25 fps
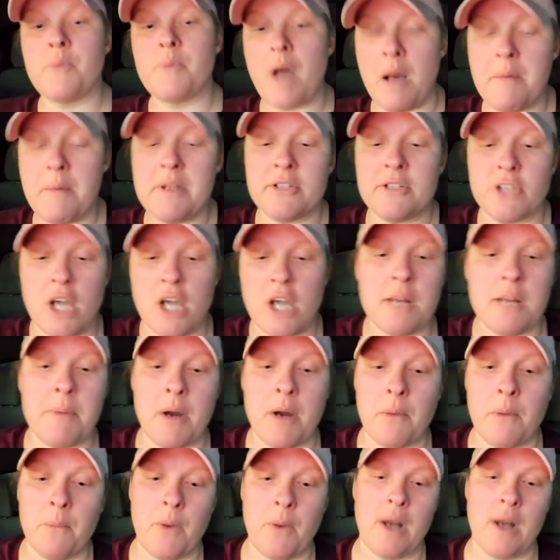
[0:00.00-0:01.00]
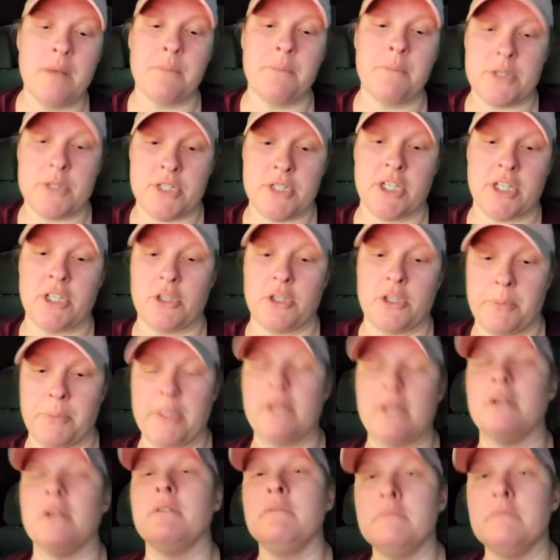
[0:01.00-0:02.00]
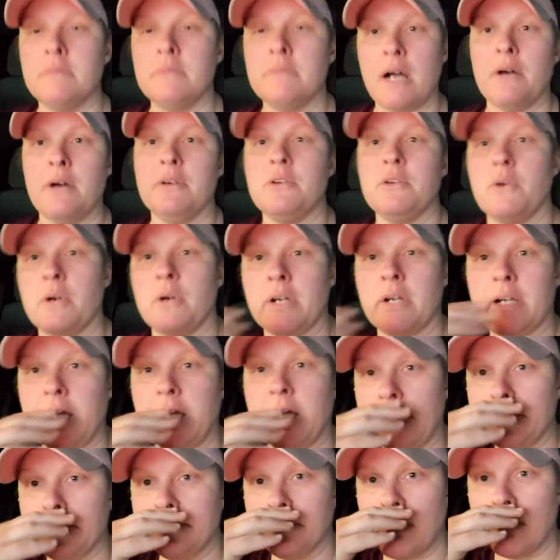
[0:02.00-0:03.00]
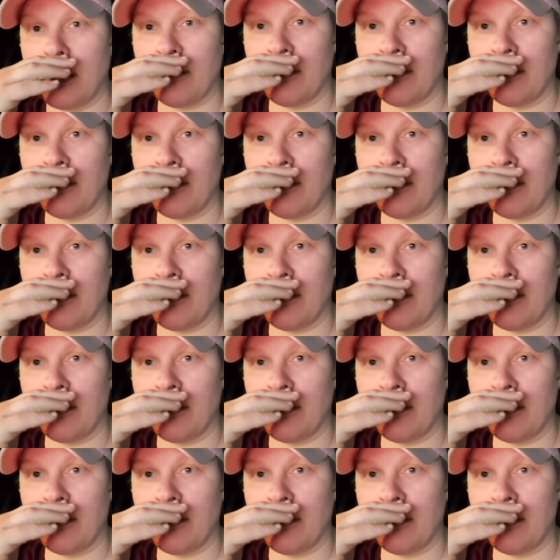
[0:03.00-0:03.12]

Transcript: I'm going to talk about one particular bill out in Oregon.